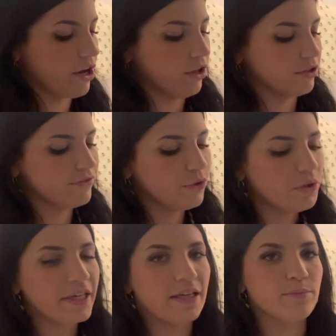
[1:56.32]
colorful.
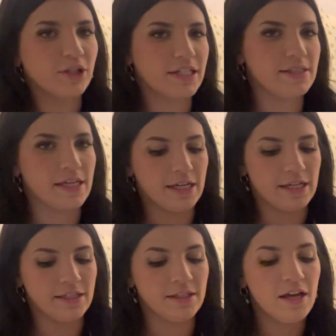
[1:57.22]
Like it brings
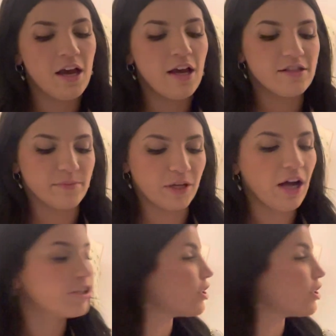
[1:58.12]
in some color